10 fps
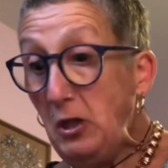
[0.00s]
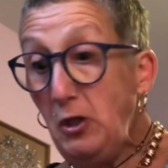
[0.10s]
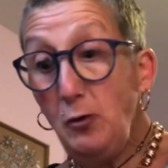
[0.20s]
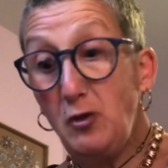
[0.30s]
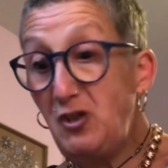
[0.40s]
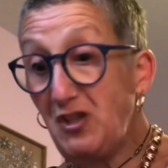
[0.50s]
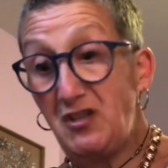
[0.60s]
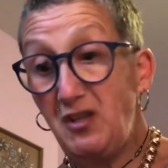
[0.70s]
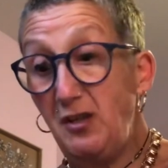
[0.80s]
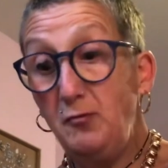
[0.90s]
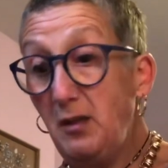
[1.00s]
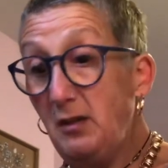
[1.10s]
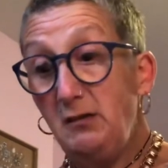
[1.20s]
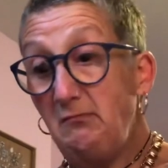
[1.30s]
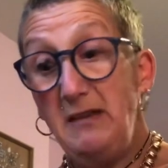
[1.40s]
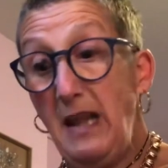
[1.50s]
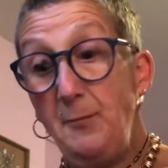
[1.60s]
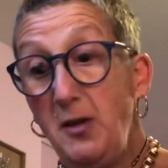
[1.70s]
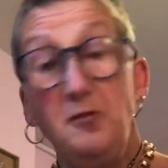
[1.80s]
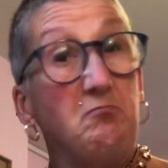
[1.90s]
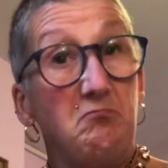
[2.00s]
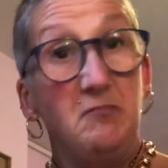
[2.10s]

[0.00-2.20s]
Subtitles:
You could just do lemon